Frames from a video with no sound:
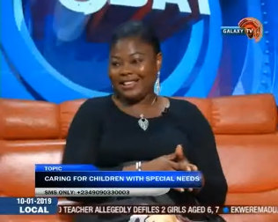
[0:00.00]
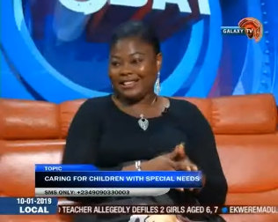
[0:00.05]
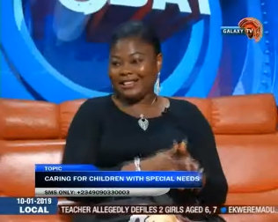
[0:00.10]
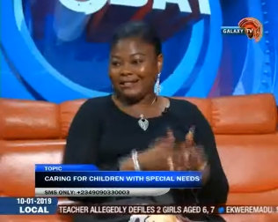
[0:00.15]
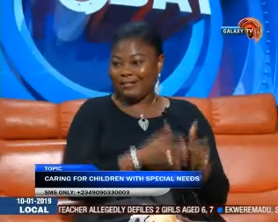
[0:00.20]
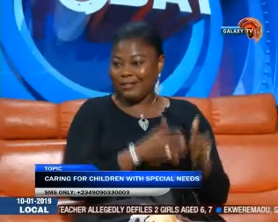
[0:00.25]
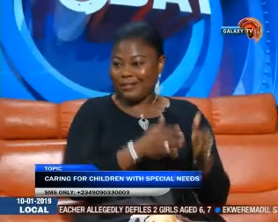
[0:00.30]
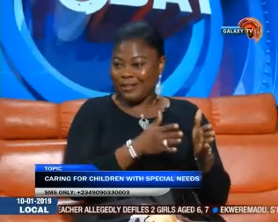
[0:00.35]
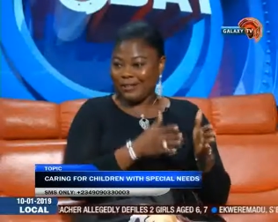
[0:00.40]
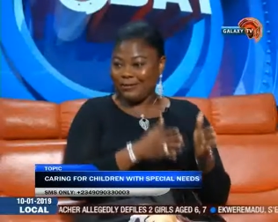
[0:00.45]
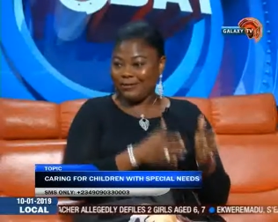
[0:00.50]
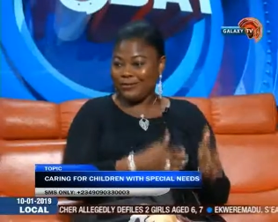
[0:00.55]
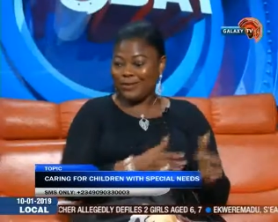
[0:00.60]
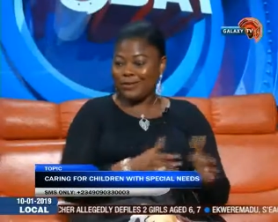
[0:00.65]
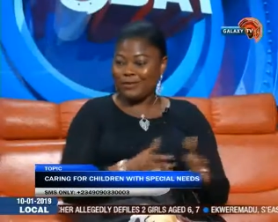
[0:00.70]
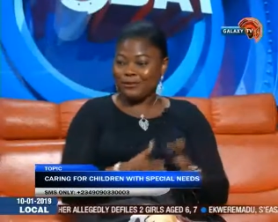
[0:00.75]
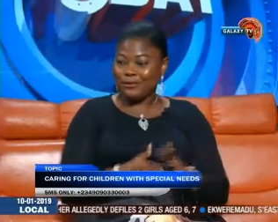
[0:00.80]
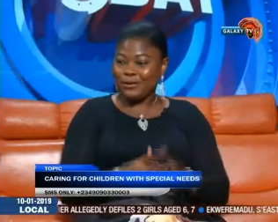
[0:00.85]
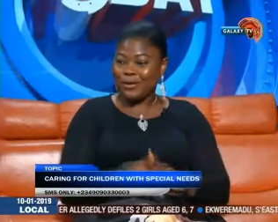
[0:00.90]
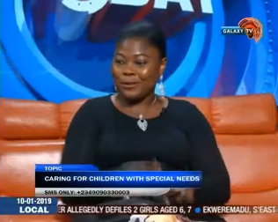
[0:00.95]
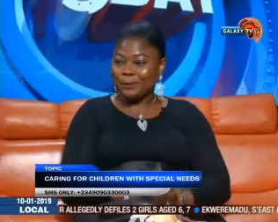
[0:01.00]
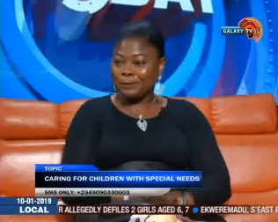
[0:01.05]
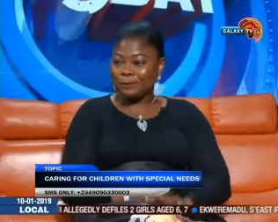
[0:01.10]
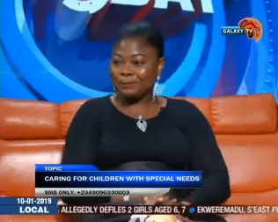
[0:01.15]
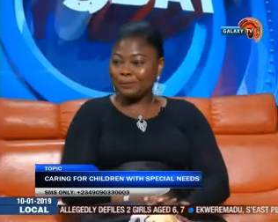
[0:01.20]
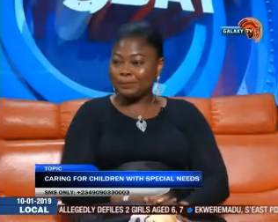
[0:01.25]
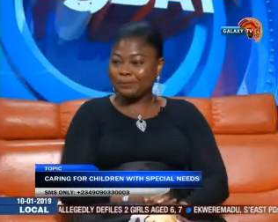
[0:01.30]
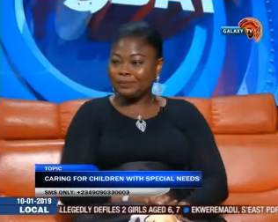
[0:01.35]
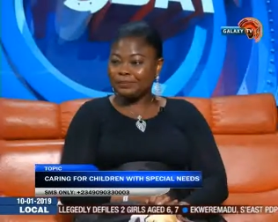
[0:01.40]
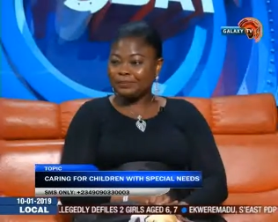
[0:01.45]
Okay, but I'd like us to
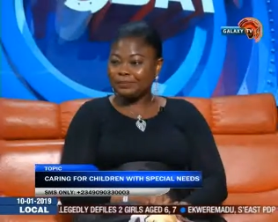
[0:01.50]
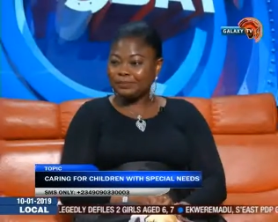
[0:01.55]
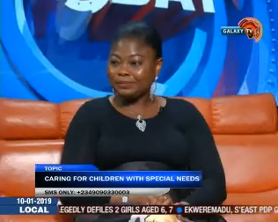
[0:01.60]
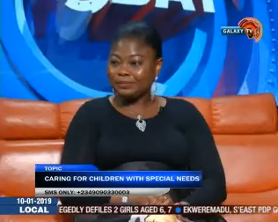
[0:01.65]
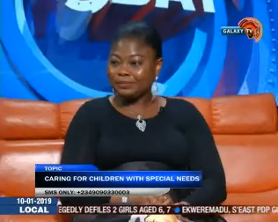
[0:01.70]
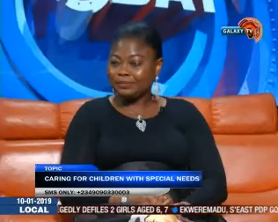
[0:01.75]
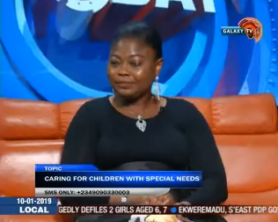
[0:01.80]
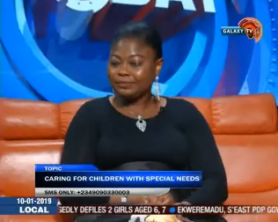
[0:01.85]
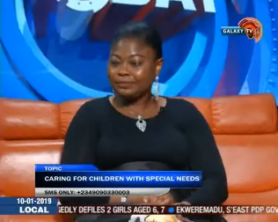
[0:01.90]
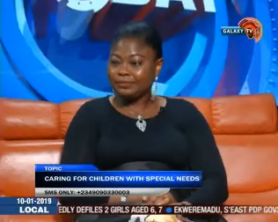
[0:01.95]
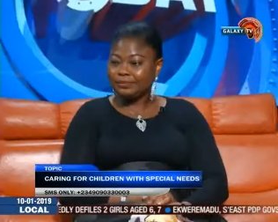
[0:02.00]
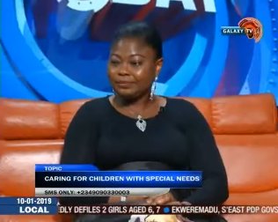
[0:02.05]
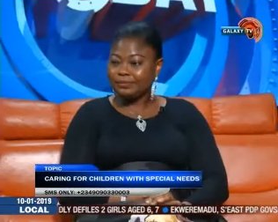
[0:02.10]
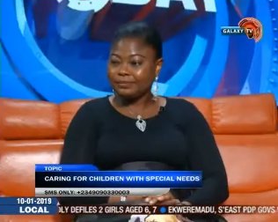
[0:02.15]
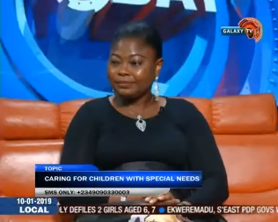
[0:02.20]
also look at it from this